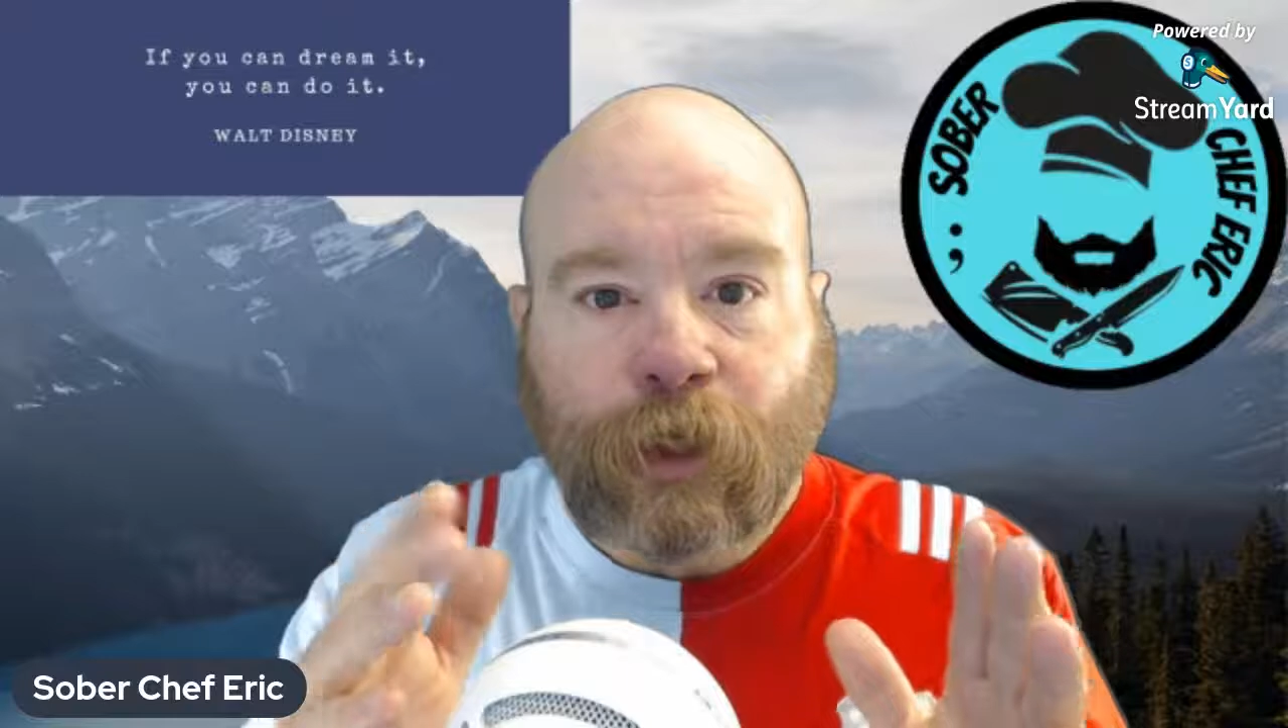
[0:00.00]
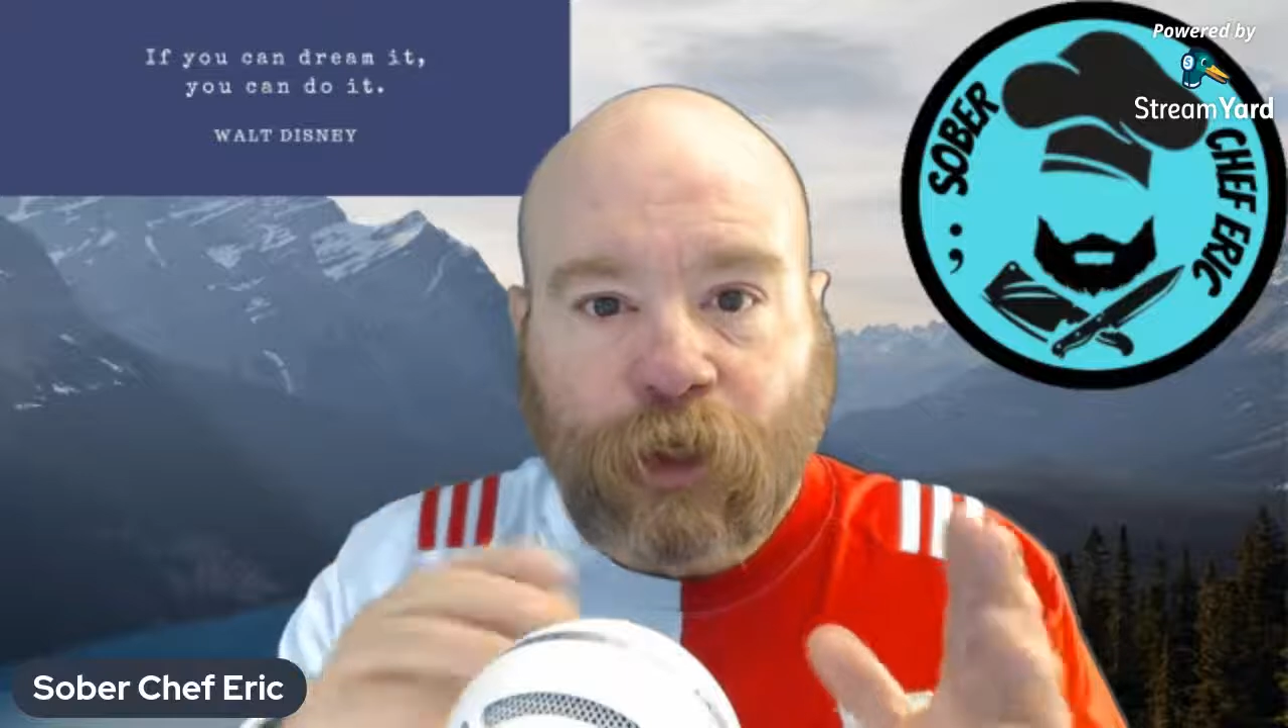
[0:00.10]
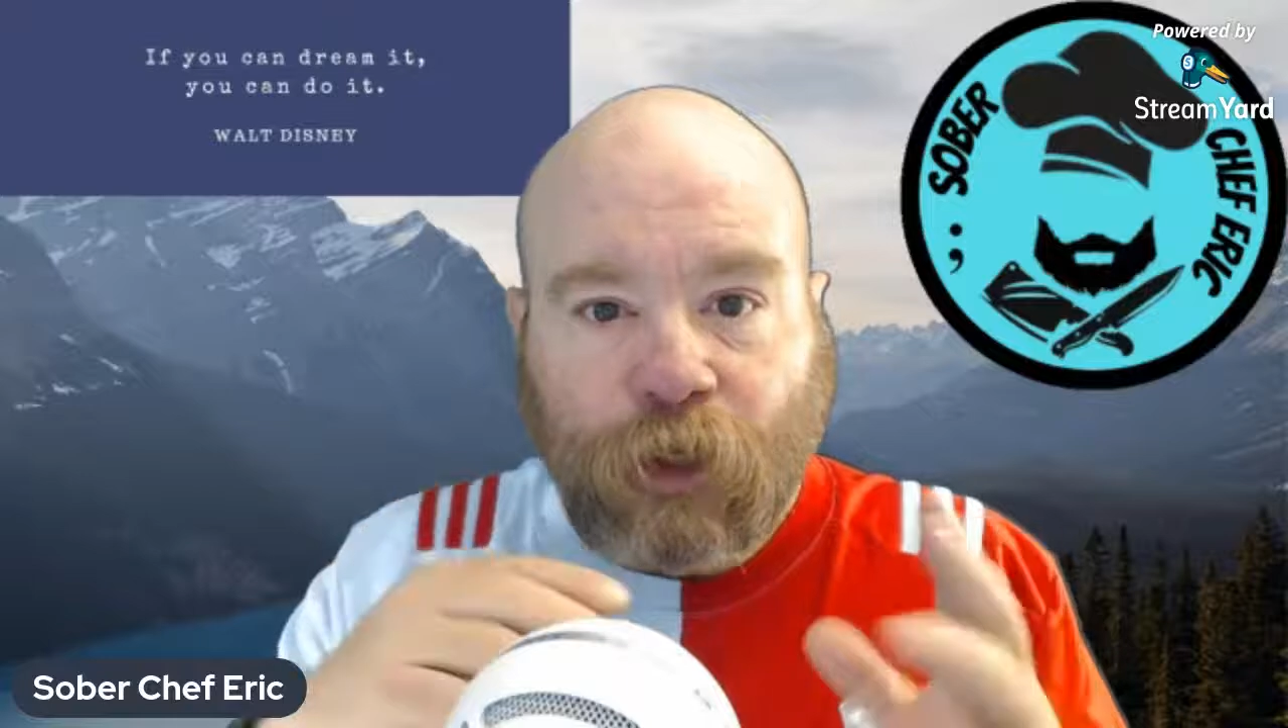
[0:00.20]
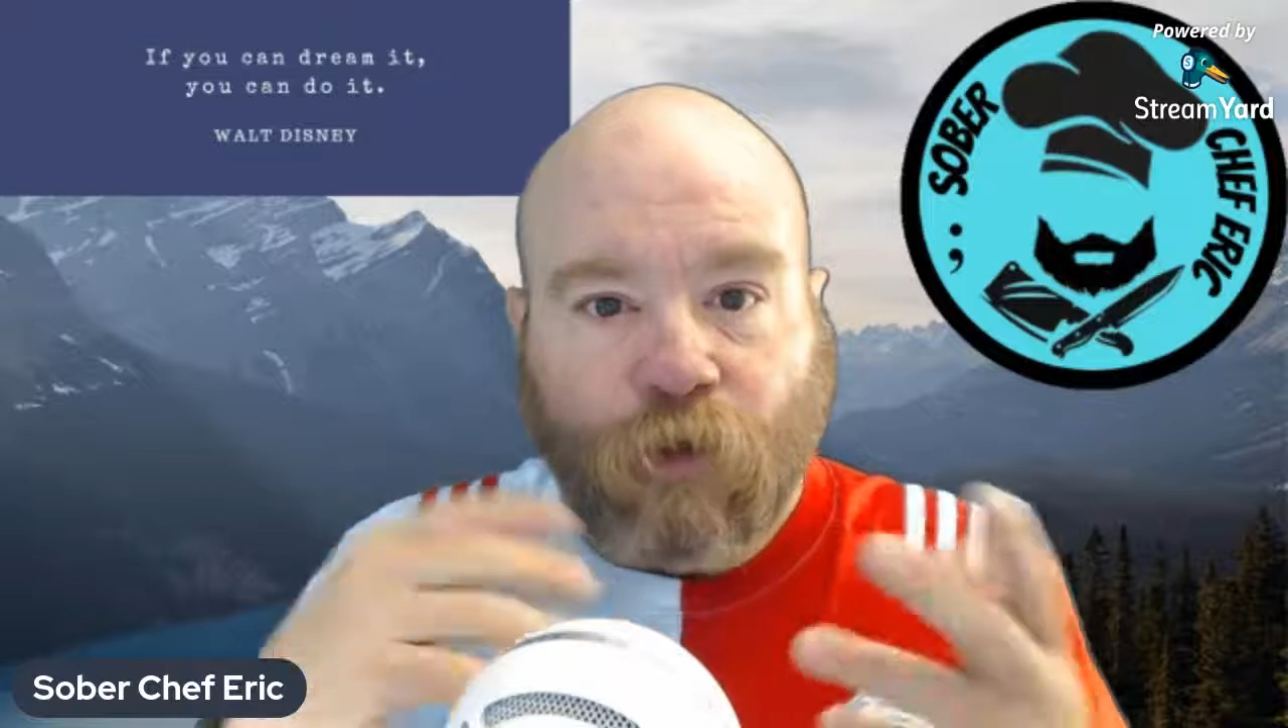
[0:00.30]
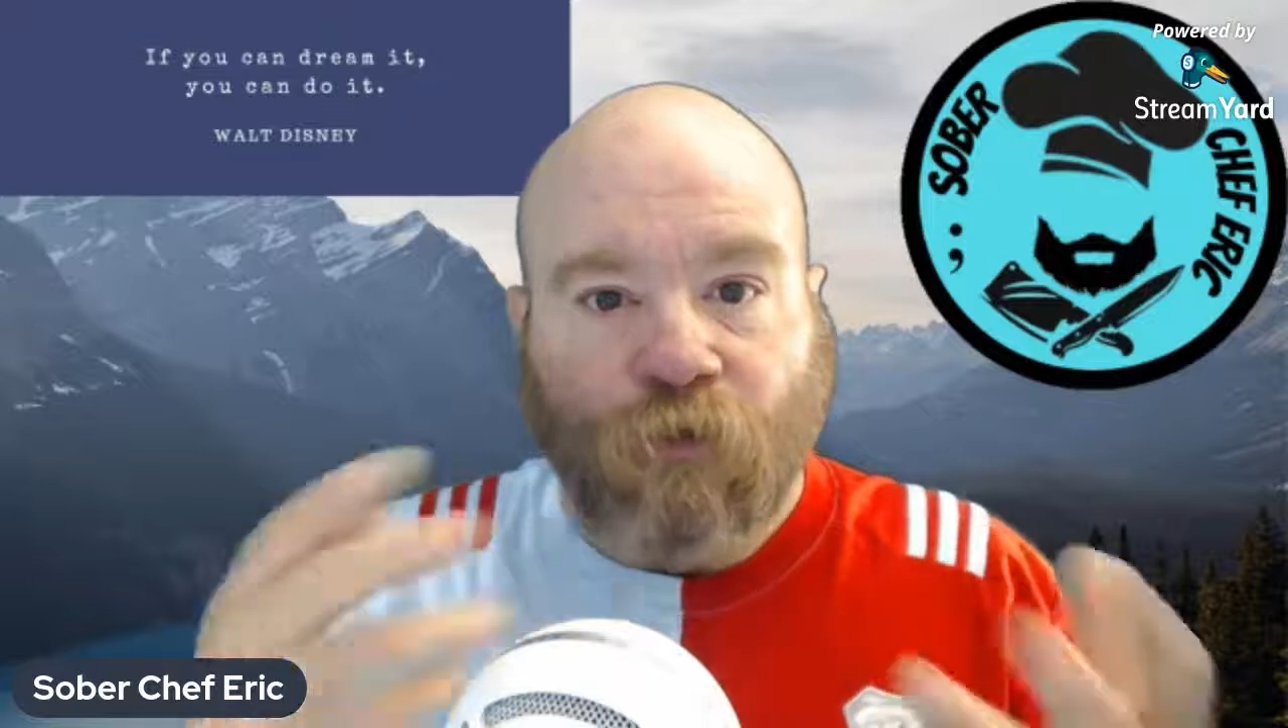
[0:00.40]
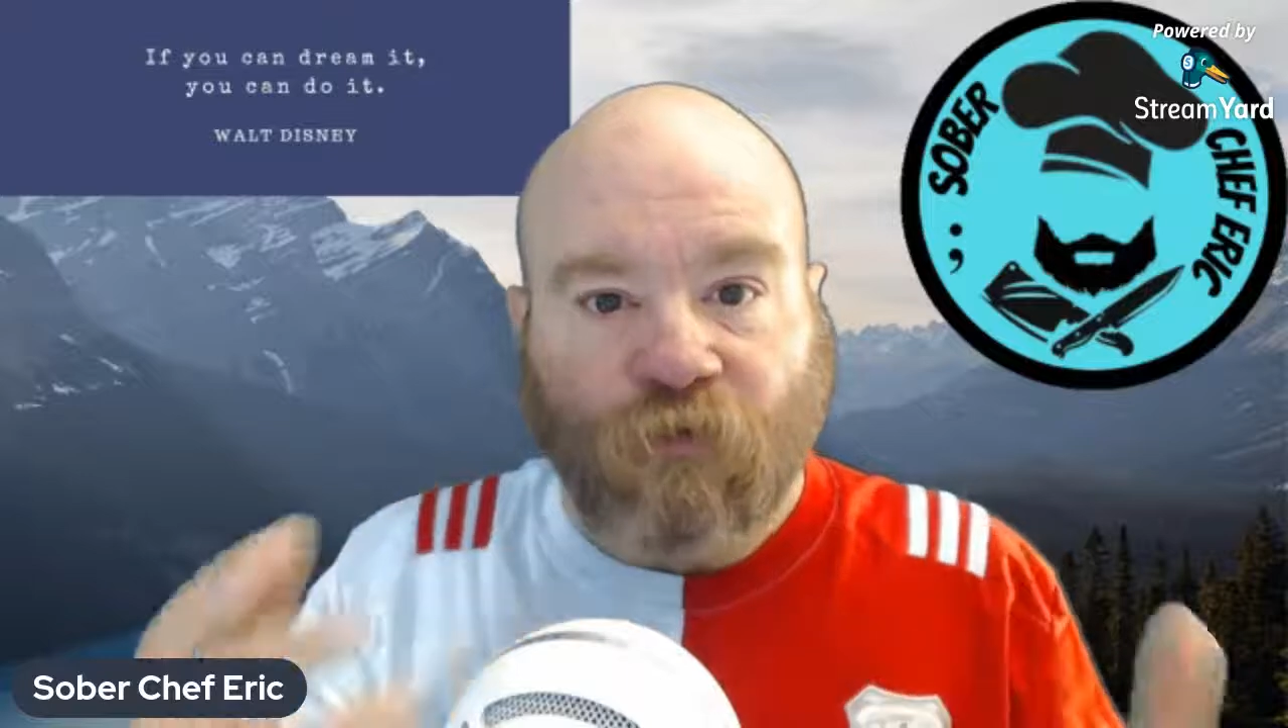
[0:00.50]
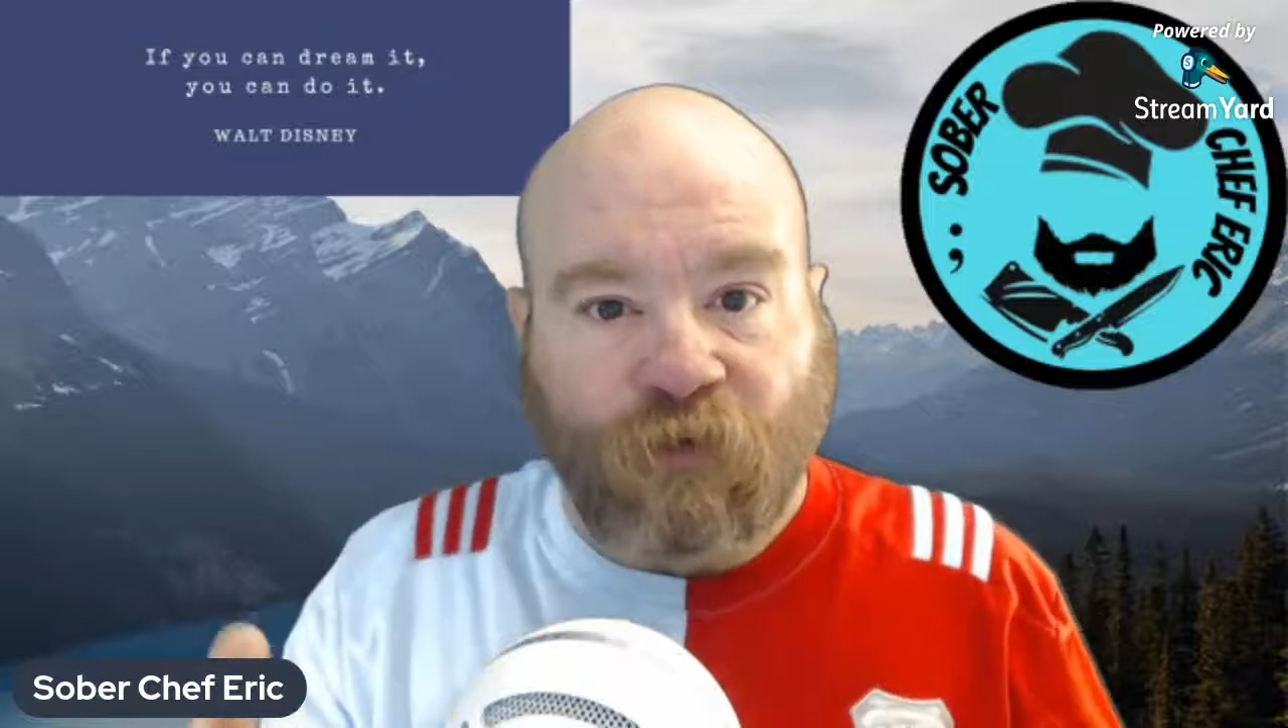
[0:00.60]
you use a